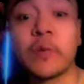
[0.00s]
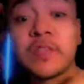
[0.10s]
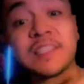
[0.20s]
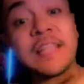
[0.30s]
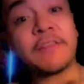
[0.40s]

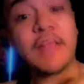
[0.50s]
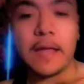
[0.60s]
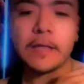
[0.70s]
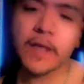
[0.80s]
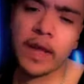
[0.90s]
left
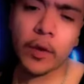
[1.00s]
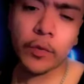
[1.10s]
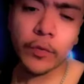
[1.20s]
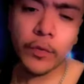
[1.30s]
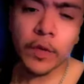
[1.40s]
hand down
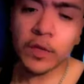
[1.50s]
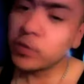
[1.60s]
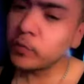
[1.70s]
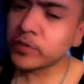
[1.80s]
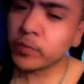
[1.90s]

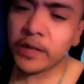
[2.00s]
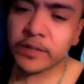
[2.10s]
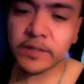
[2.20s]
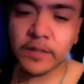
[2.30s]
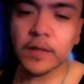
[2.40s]
to his
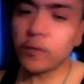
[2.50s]
waist.